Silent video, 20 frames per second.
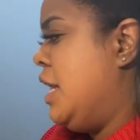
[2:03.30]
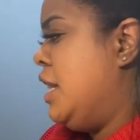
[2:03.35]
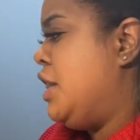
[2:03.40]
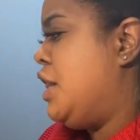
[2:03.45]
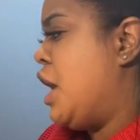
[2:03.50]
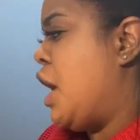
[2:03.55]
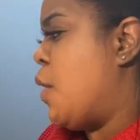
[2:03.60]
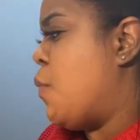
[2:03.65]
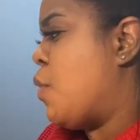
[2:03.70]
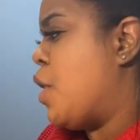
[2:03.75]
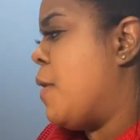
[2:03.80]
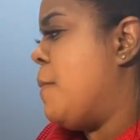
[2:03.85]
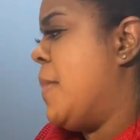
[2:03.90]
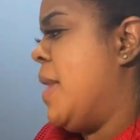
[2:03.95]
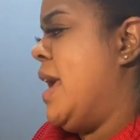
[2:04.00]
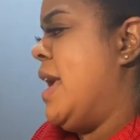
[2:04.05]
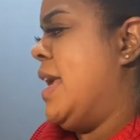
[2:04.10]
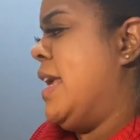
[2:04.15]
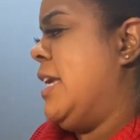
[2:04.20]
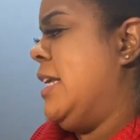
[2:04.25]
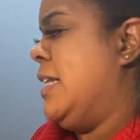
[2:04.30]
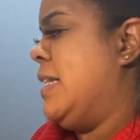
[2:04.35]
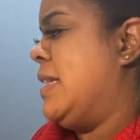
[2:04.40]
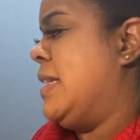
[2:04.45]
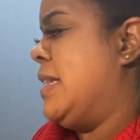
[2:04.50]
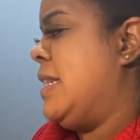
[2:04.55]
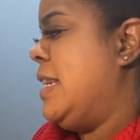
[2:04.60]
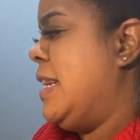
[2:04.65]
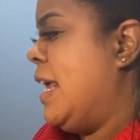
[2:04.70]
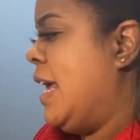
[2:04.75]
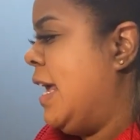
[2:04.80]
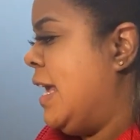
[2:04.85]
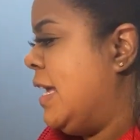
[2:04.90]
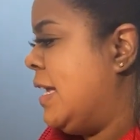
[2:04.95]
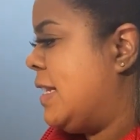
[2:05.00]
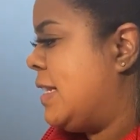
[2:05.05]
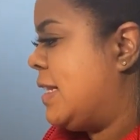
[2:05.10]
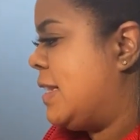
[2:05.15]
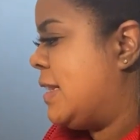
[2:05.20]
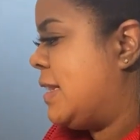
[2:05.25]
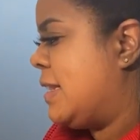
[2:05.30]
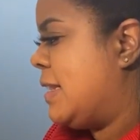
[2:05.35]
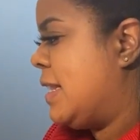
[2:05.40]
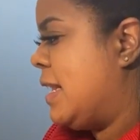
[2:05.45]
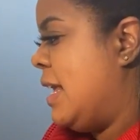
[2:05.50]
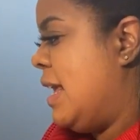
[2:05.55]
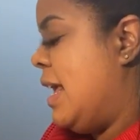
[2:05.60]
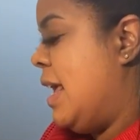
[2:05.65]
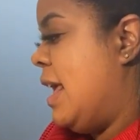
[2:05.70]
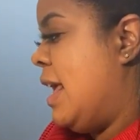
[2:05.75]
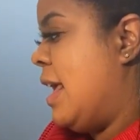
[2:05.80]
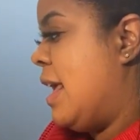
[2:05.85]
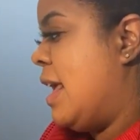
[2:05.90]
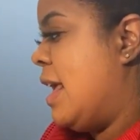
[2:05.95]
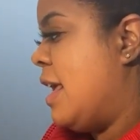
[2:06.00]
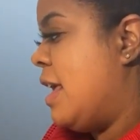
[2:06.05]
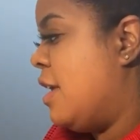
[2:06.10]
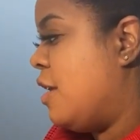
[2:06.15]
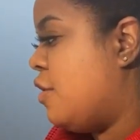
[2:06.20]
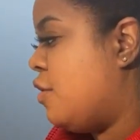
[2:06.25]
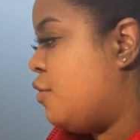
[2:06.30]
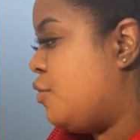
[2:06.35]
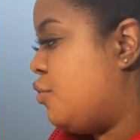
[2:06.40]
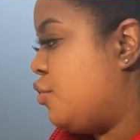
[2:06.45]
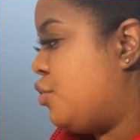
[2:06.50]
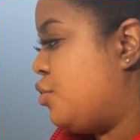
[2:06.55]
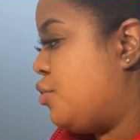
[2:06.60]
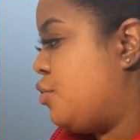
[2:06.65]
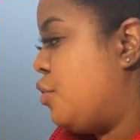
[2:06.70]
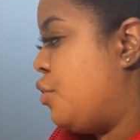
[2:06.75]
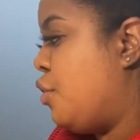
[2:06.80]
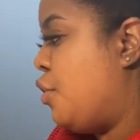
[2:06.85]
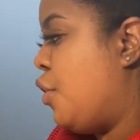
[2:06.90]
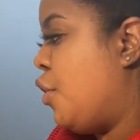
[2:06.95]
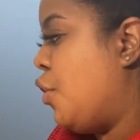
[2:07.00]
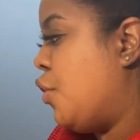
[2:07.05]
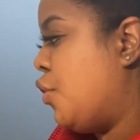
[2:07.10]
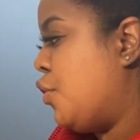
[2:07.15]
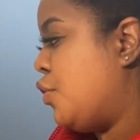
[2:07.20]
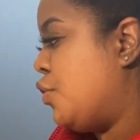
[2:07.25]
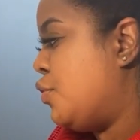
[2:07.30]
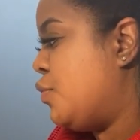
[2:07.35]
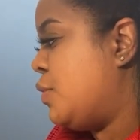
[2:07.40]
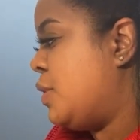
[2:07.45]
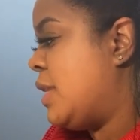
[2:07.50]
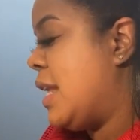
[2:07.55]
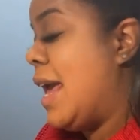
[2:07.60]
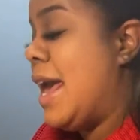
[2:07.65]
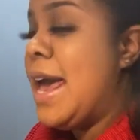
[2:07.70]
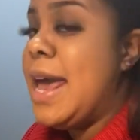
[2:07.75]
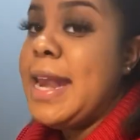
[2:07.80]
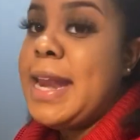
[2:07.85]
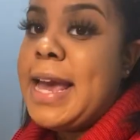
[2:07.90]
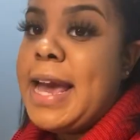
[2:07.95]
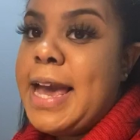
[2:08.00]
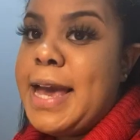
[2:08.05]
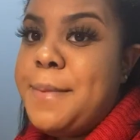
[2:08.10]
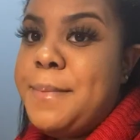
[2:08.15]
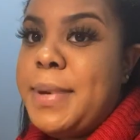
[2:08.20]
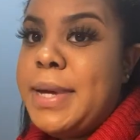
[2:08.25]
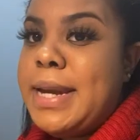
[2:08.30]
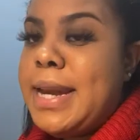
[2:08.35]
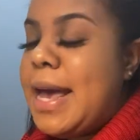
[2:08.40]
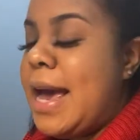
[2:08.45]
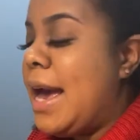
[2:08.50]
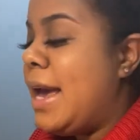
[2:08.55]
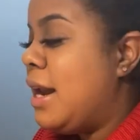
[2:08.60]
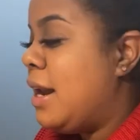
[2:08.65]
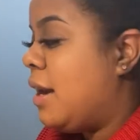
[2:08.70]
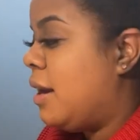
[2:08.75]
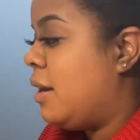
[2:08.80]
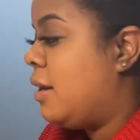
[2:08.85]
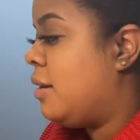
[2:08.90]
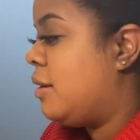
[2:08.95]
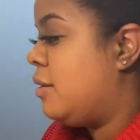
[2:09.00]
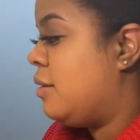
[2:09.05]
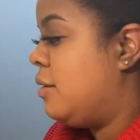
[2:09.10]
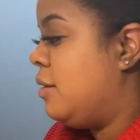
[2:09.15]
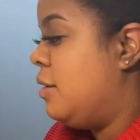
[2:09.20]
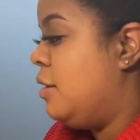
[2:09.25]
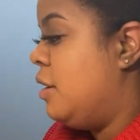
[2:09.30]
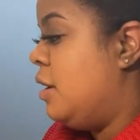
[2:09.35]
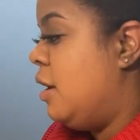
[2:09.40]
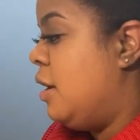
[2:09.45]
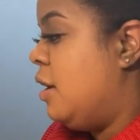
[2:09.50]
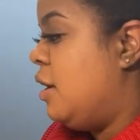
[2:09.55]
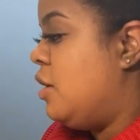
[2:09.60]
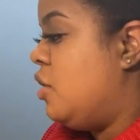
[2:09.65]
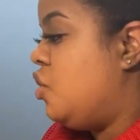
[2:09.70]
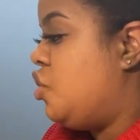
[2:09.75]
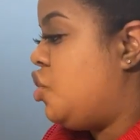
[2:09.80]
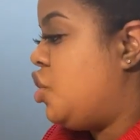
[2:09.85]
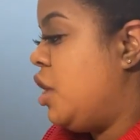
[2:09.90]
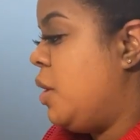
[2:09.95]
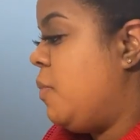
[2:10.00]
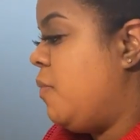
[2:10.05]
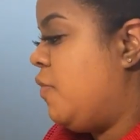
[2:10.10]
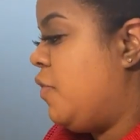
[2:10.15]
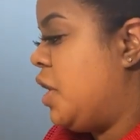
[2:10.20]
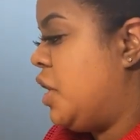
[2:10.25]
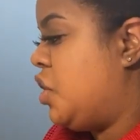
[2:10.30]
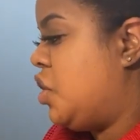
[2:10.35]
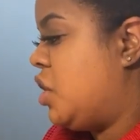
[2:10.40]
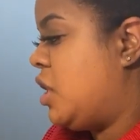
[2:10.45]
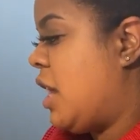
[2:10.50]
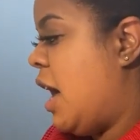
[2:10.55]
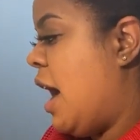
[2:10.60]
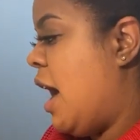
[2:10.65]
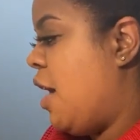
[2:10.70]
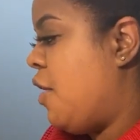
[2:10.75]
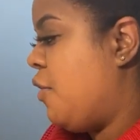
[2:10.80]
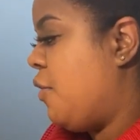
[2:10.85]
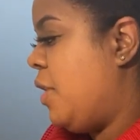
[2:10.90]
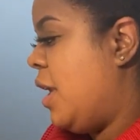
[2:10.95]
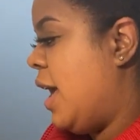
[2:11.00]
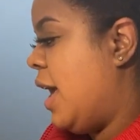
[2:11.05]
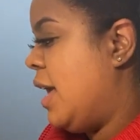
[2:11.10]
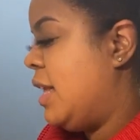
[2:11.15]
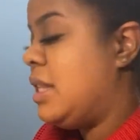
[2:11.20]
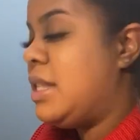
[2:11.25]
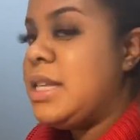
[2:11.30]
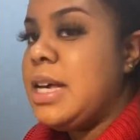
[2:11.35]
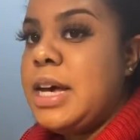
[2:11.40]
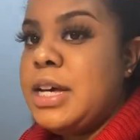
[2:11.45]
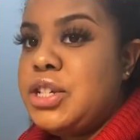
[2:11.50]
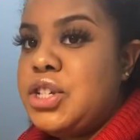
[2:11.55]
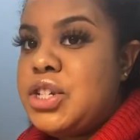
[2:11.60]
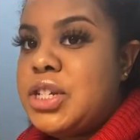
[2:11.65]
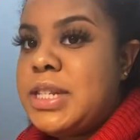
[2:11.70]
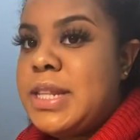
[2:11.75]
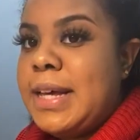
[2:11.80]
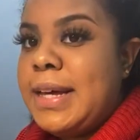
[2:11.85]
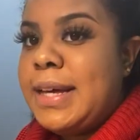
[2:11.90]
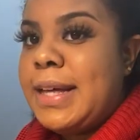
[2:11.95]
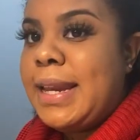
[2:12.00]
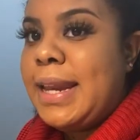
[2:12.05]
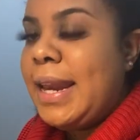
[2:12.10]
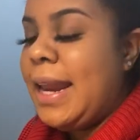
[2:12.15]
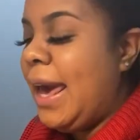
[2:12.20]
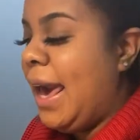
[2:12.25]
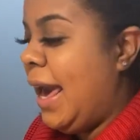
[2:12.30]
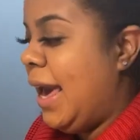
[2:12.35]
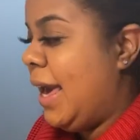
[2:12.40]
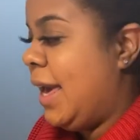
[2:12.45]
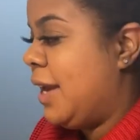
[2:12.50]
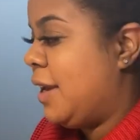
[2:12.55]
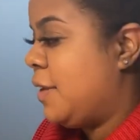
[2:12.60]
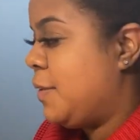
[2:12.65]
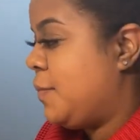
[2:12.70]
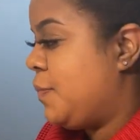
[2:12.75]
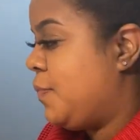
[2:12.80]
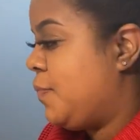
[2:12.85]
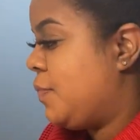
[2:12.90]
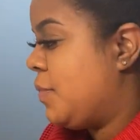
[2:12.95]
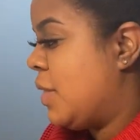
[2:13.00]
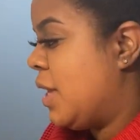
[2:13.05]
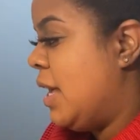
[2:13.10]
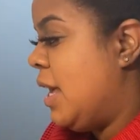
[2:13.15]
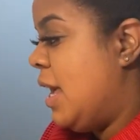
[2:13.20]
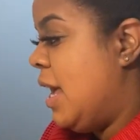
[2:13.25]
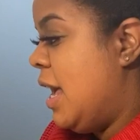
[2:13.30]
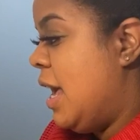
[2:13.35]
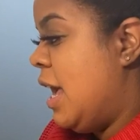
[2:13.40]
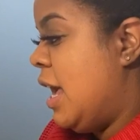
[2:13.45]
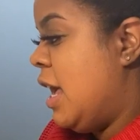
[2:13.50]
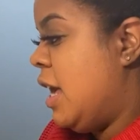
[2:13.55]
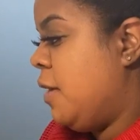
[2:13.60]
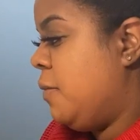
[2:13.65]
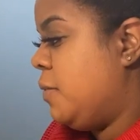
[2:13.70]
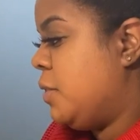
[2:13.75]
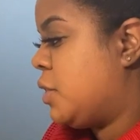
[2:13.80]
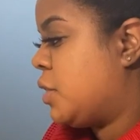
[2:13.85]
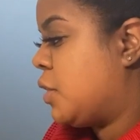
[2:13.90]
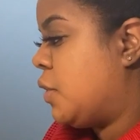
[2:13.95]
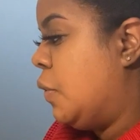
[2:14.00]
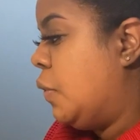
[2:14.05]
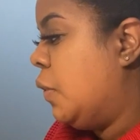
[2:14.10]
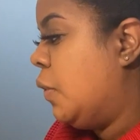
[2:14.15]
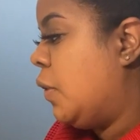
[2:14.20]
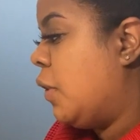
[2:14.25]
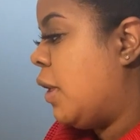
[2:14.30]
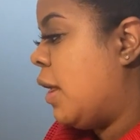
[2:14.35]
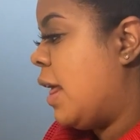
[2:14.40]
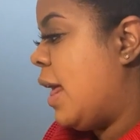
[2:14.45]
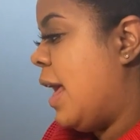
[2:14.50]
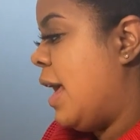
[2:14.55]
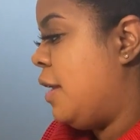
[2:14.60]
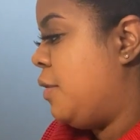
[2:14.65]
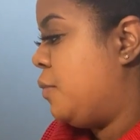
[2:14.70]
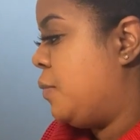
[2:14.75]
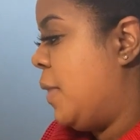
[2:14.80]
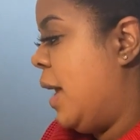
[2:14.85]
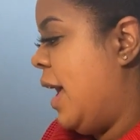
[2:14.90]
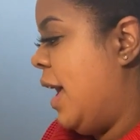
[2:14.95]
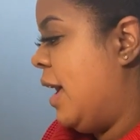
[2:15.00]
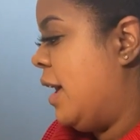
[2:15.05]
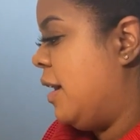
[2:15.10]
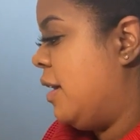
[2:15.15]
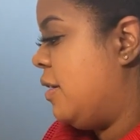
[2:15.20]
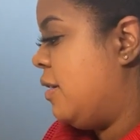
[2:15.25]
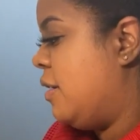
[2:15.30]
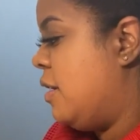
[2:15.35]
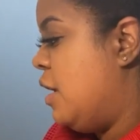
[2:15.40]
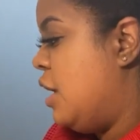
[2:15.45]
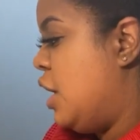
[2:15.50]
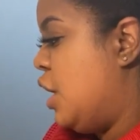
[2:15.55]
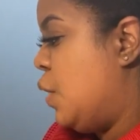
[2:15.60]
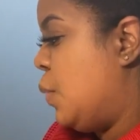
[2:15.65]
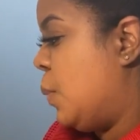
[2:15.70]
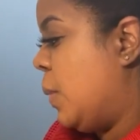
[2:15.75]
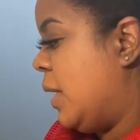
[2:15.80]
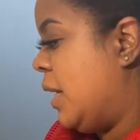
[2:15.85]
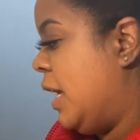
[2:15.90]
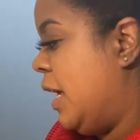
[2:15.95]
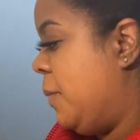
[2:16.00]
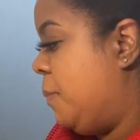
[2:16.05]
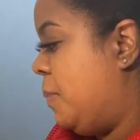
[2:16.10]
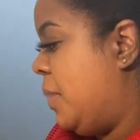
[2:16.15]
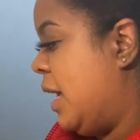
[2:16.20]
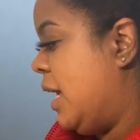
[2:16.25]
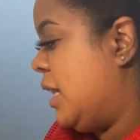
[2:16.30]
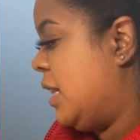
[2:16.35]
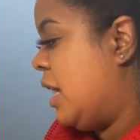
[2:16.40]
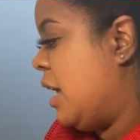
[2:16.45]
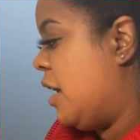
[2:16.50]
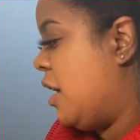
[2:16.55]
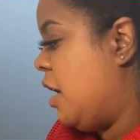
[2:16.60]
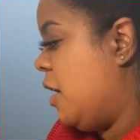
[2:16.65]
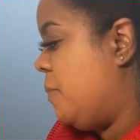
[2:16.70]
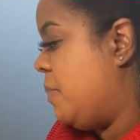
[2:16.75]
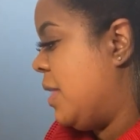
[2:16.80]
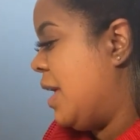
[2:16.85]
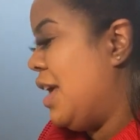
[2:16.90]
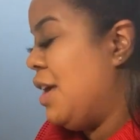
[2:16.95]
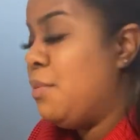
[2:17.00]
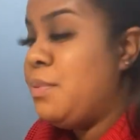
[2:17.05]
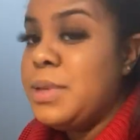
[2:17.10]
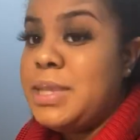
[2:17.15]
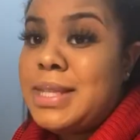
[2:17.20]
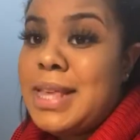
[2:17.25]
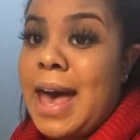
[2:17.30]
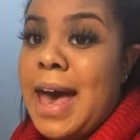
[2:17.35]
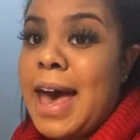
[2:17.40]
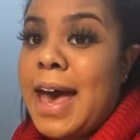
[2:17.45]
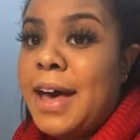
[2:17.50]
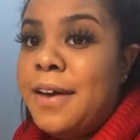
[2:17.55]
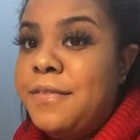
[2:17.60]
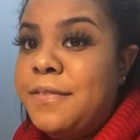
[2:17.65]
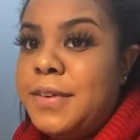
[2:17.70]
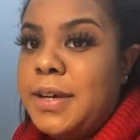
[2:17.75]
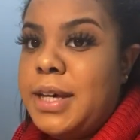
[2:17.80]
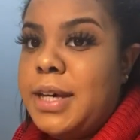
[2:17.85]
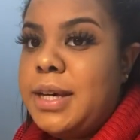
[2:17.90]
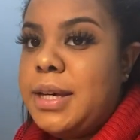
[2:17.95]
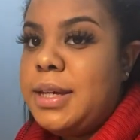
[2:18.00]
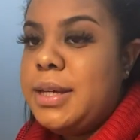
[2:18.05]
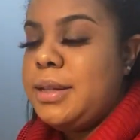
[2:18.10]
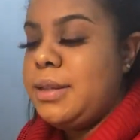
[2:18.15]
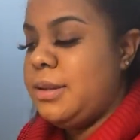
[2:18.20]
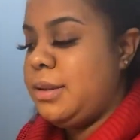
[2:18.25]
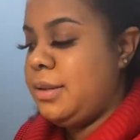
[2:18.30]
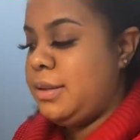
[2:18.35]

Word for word: They were making snakes, hills, holes, and a banana. Jim reached out and touched the clay. It was cool and wet. When he picked it up, it was heavy.